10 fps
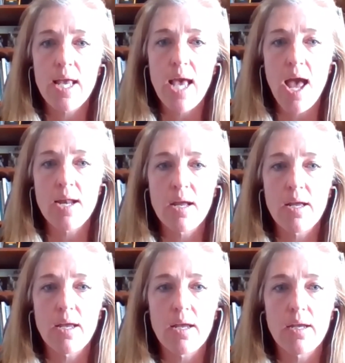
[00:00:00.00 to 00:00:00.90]
again,
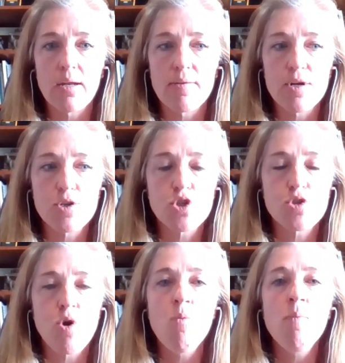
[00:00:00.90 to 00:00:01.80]
you know, there's
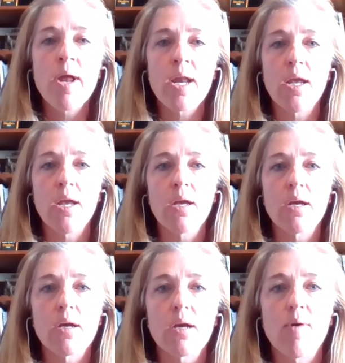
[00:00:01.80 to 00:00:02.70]
so many